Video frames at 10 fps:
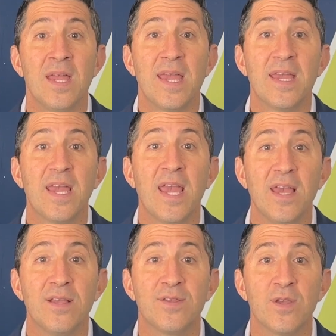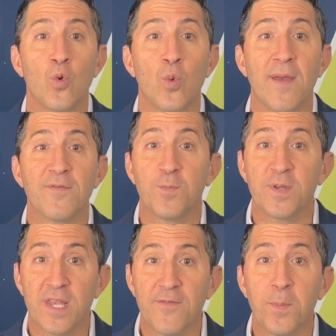In kids, we have
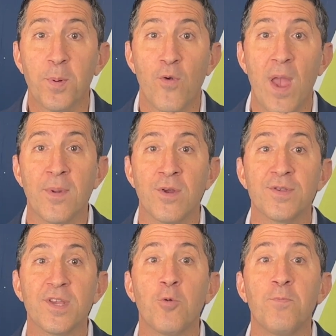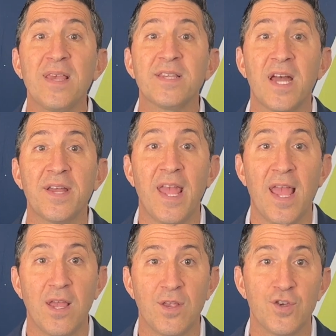specific parameters that are based on
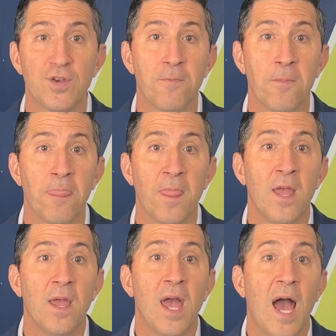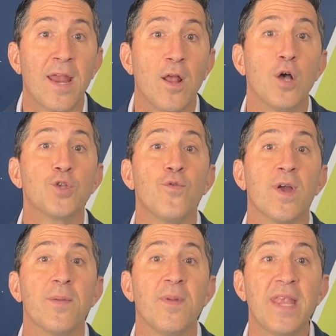age. I'd also
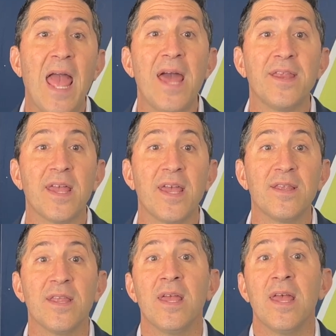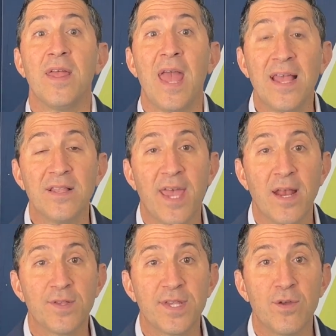recommend adding in
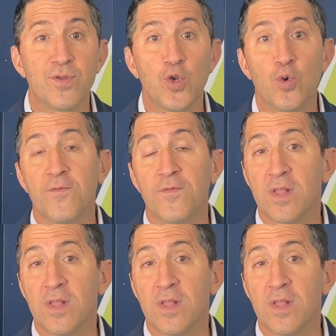end-tidal CO2 of